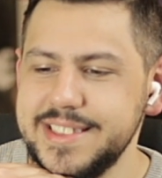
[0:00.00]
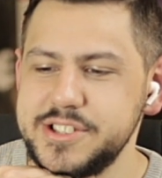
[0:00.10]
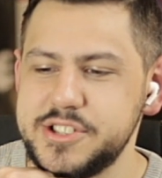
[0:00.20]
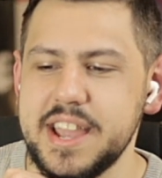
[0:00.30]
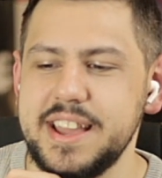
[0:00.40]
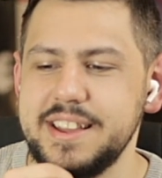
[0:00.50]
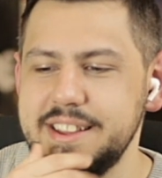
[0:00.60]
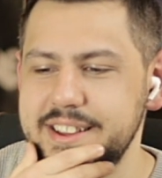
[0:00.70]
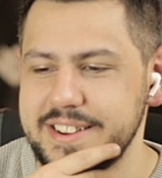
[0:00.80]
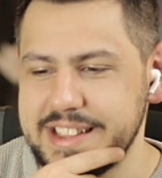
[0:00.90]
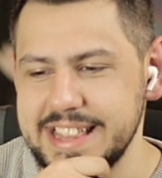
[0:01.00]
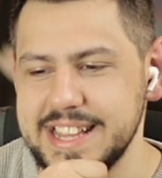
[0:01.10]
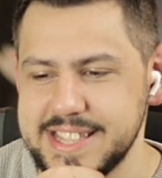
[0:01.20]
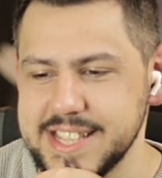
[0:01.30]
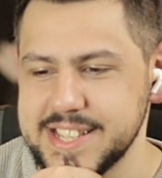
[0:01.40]
Okay,
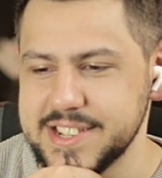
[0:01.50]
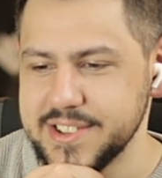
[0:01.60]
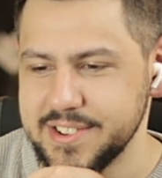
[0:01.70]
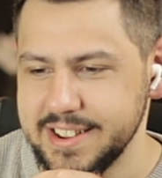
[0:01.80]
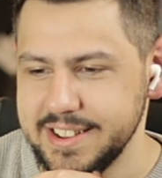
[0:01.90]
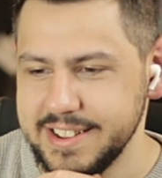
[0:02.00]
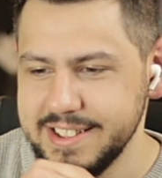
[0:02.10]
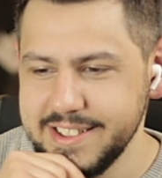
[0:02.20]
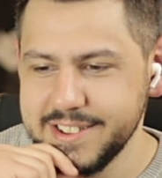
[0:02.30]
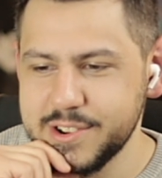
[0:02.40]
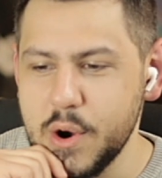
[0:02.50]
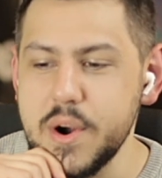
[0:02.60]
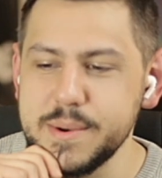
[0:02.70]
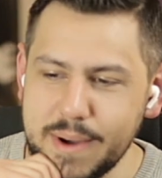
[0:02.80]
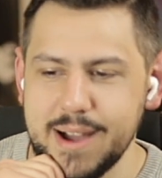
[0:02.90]
that's a good one.
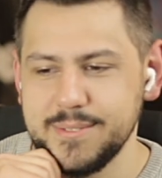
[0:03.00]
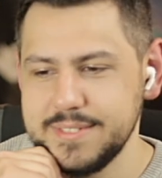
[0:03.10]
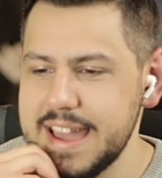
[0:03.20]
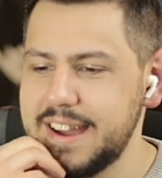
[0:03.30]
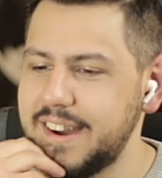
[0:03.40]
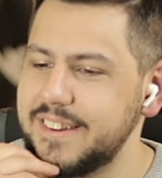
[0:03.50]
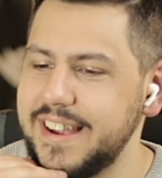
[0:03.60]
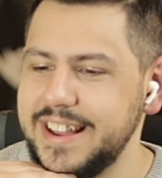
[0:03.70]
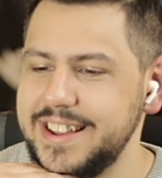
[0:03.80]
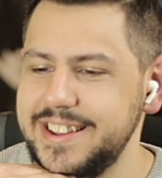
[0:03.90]
Corn Pop. Yeah, all right.